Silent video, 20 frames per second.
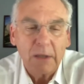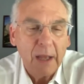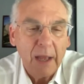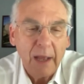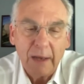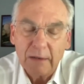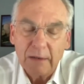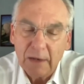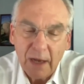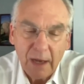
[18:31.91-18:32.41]

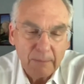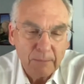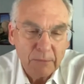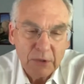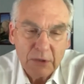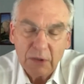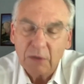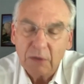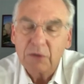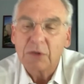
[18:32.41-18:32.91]
Again, I'm
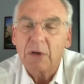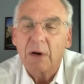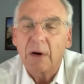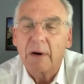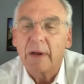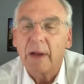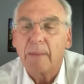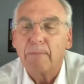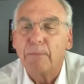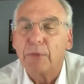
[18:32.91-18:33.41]
so
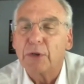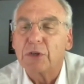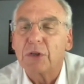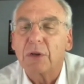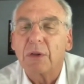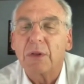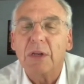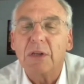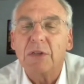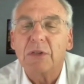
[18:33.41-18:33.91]
sorry I
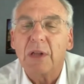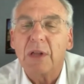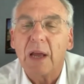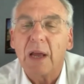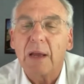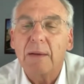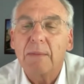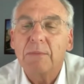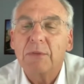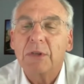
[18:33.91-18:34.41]
butchered these
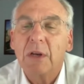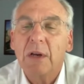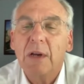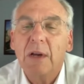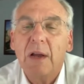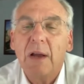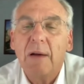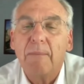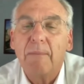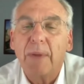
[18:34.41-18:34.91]
names,
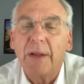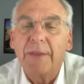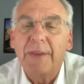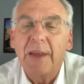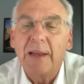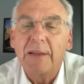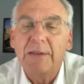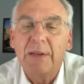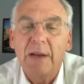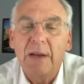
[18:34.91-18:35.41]
but
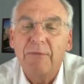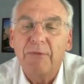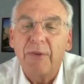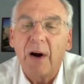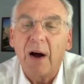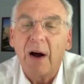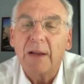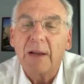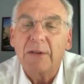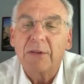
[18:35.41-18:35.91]
they did
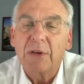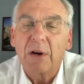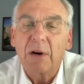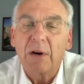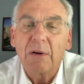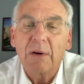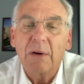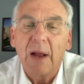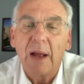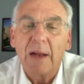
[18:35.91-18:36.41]
find
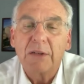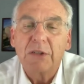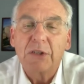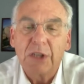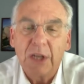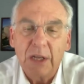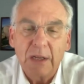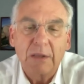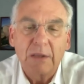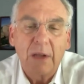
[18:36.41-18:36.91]
her, and
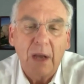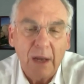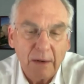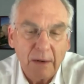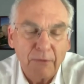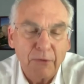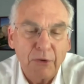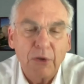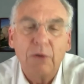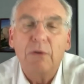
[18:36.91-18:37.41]
she had done a
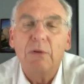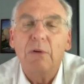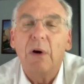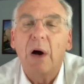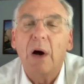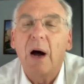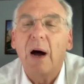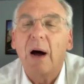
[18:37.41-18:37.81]
few